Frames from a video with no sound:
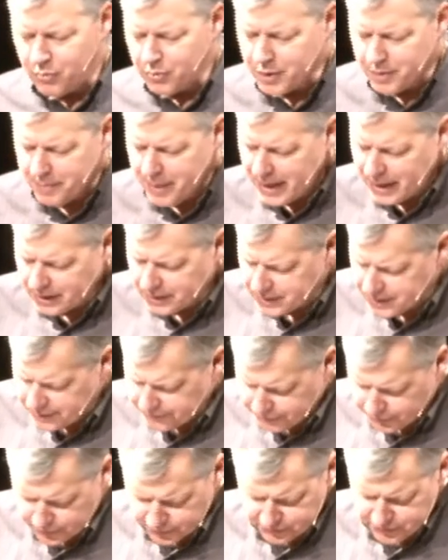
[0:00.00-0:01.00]
want to make a
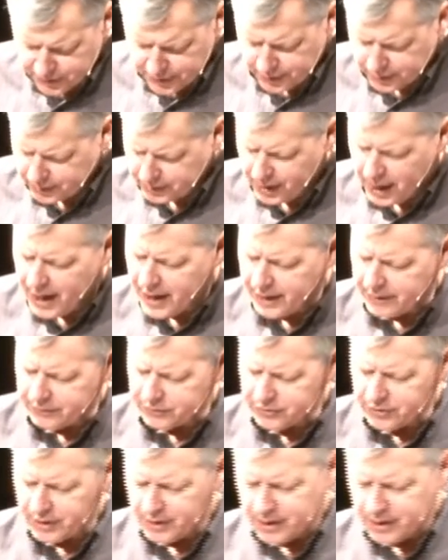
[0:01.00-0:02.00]
difference in our lives.